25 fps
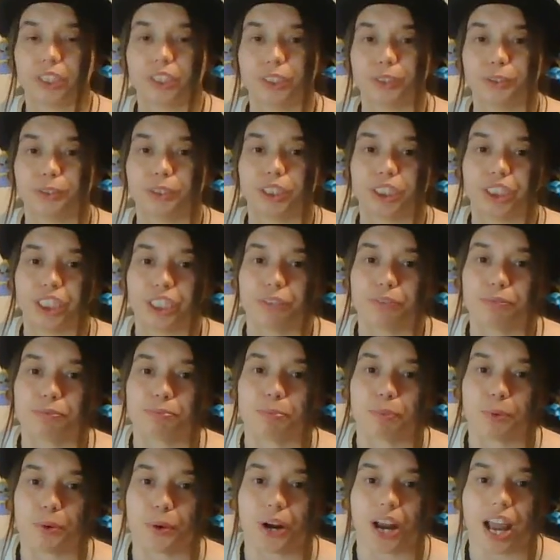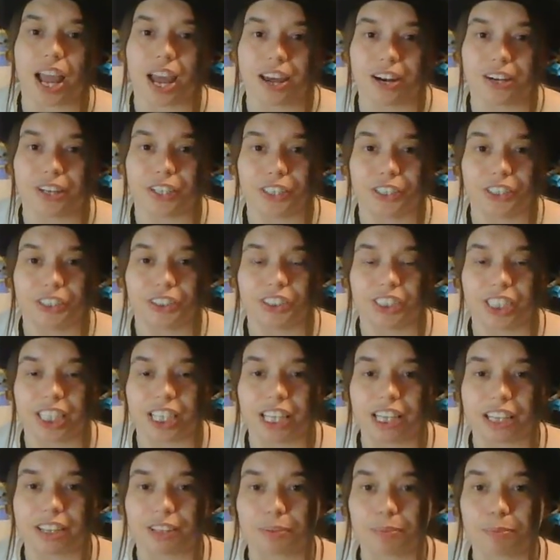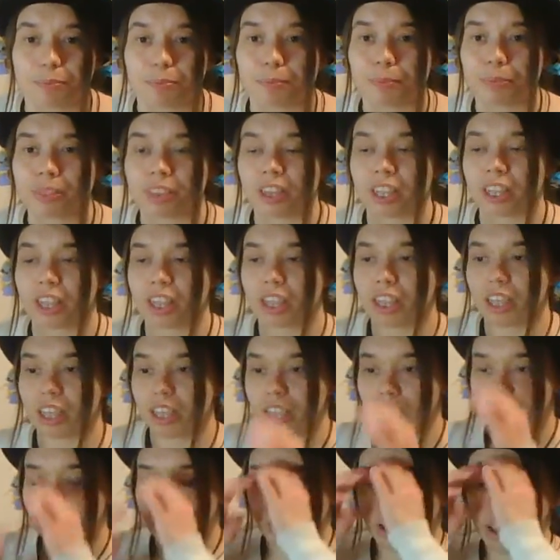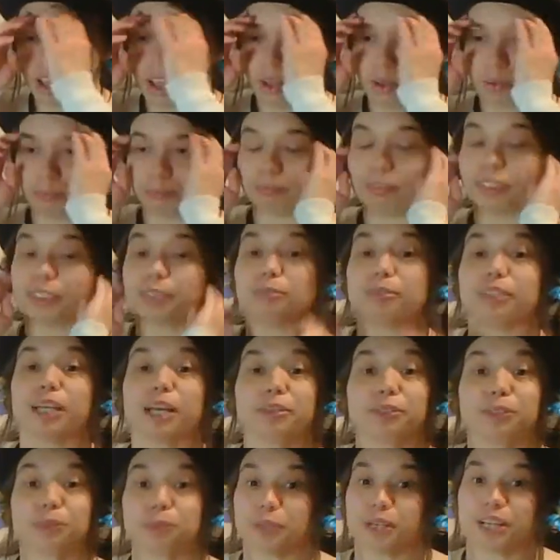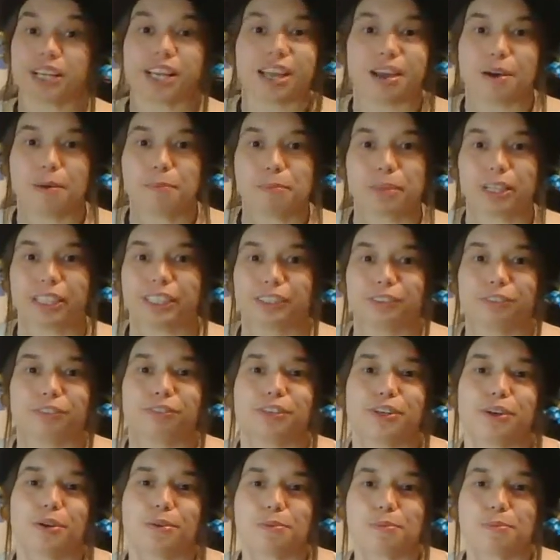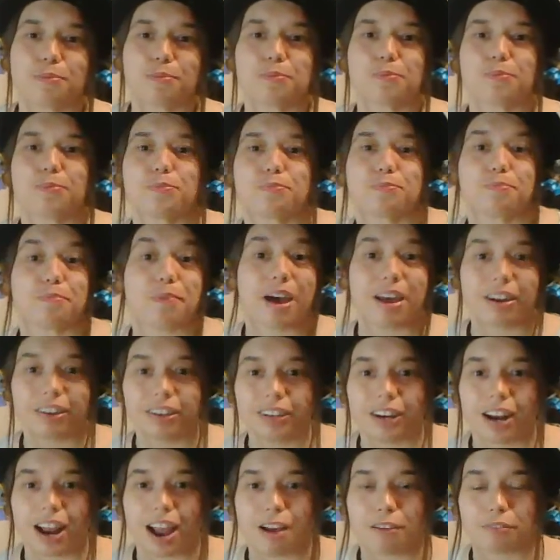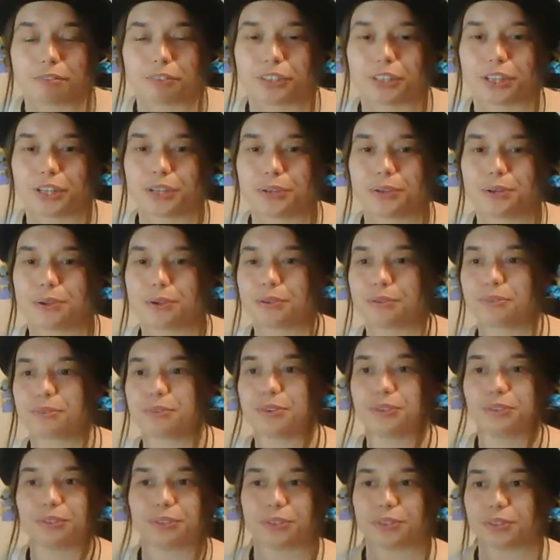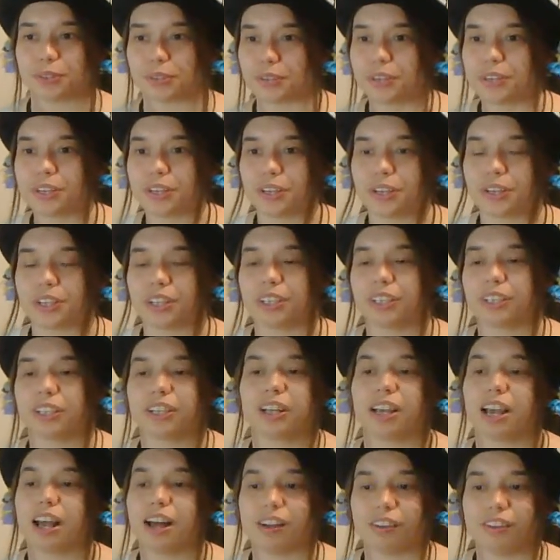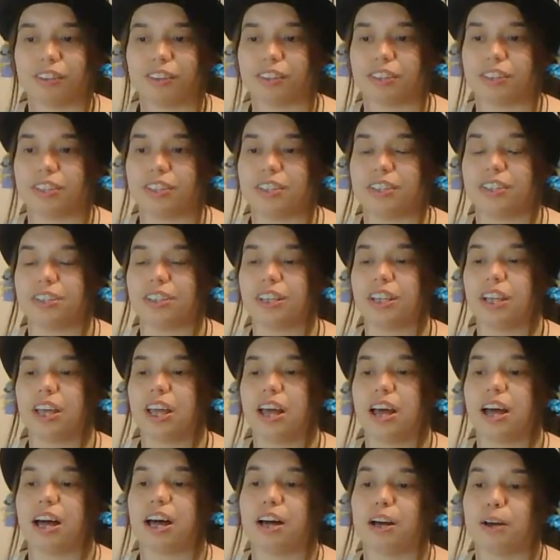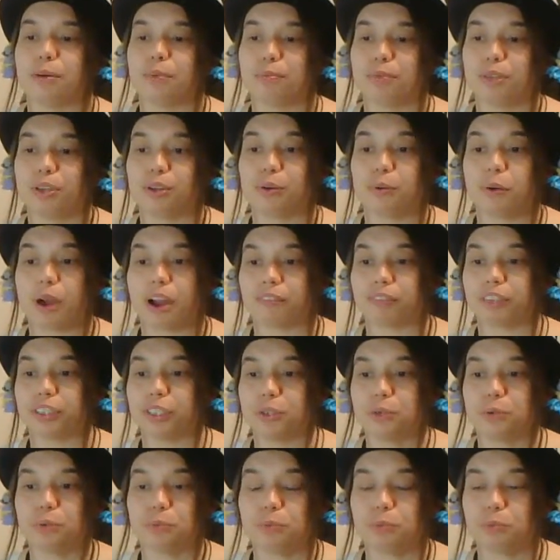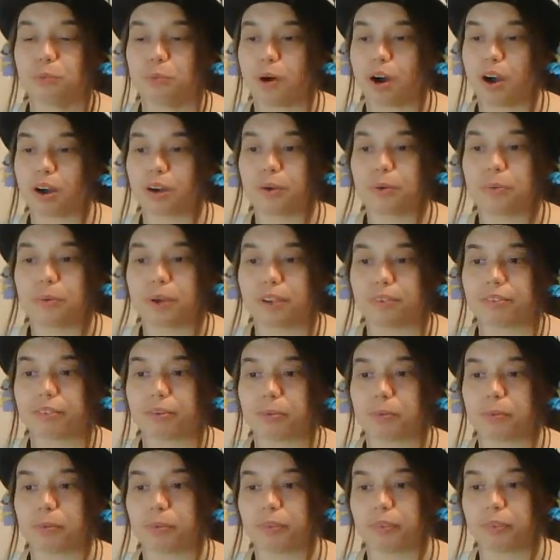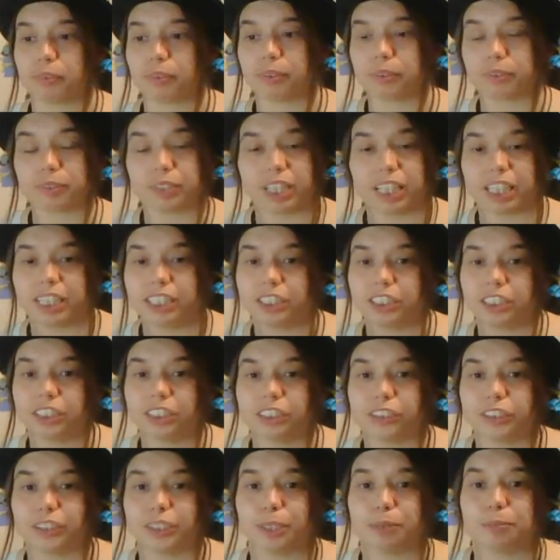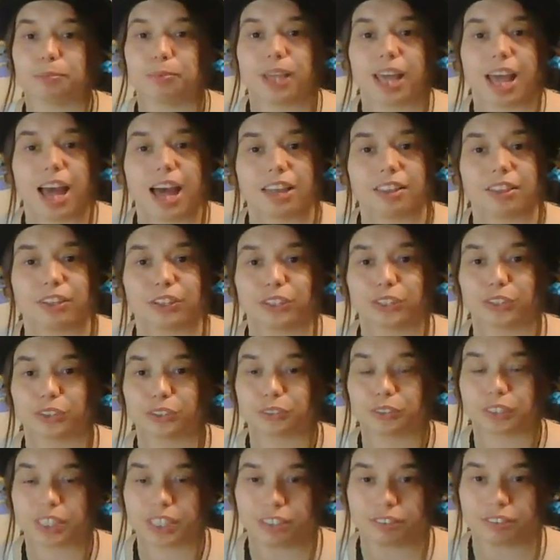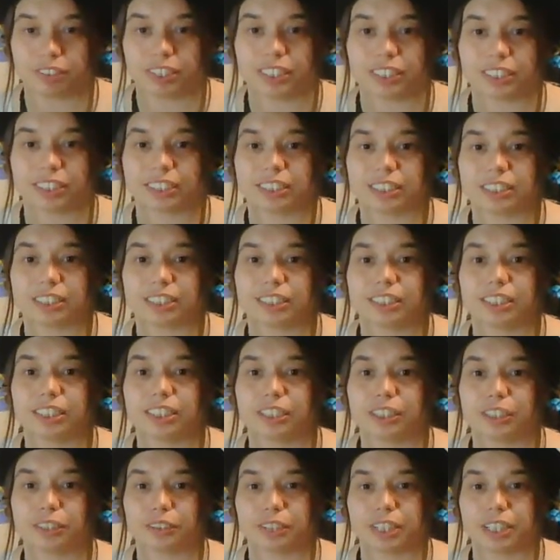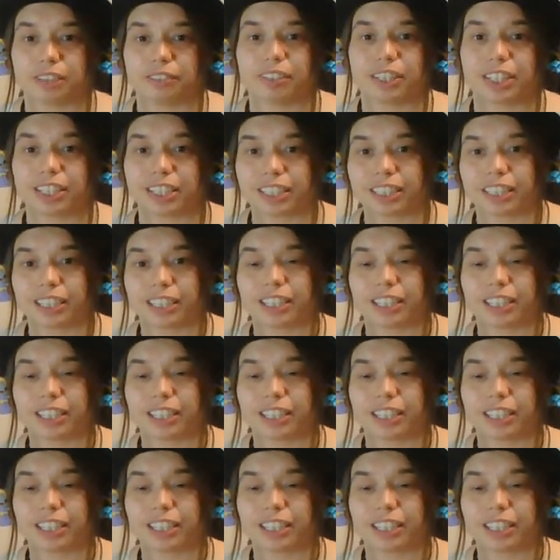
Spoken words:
to achieve more energy. Sometimes working out makes you feel better after, you know, you feel good and healthy. You know, after you walk away from a relationship, yeah, there's a grieving